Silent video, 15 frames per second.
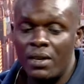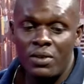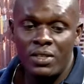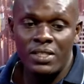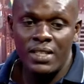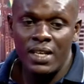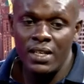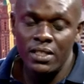I
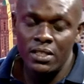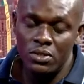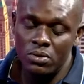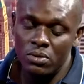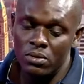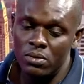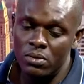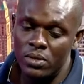was sent
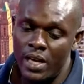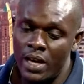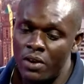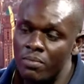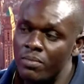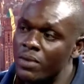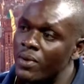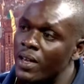to
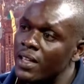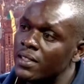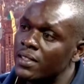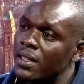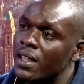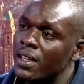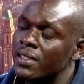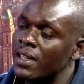Nairobi
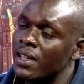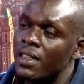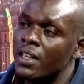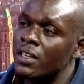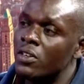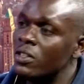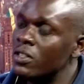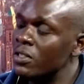West. They say
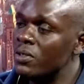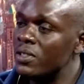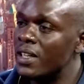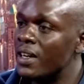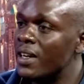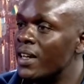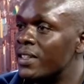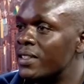they don't use
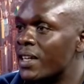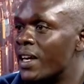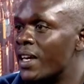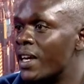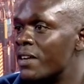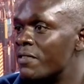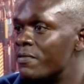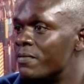
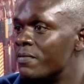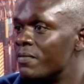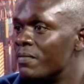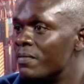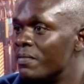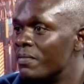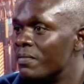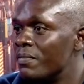
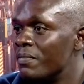NHIF.